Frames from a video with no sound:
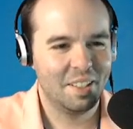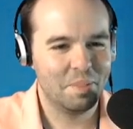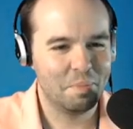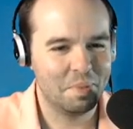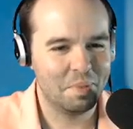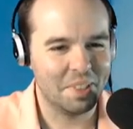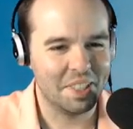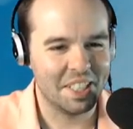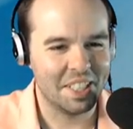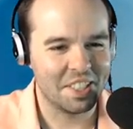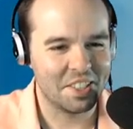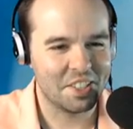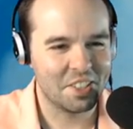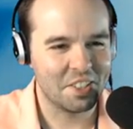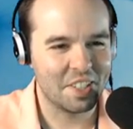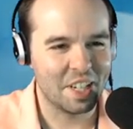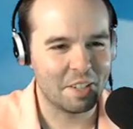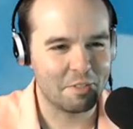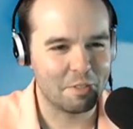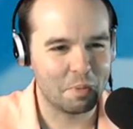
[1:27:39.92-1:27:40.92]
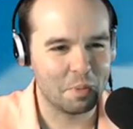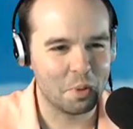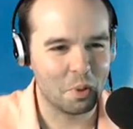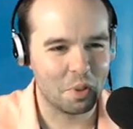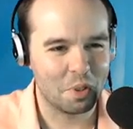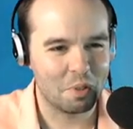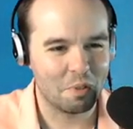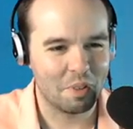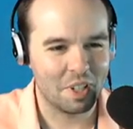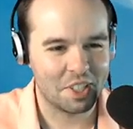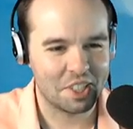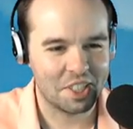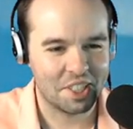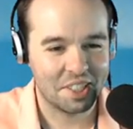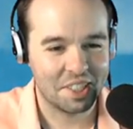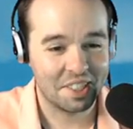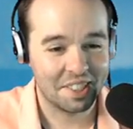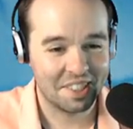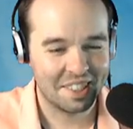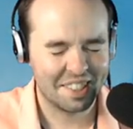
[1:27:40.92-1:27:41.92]
Please, you're not from North Russia.
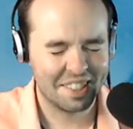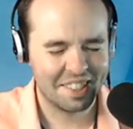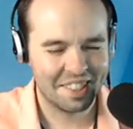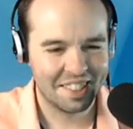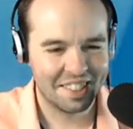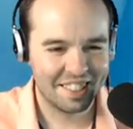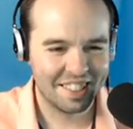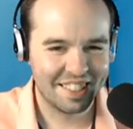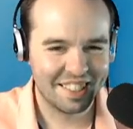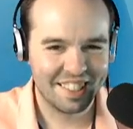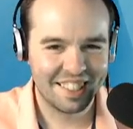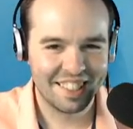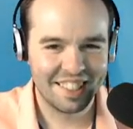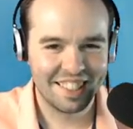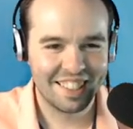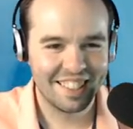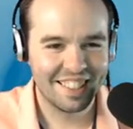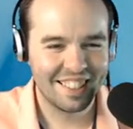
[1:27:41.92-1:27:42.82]
Fuck you.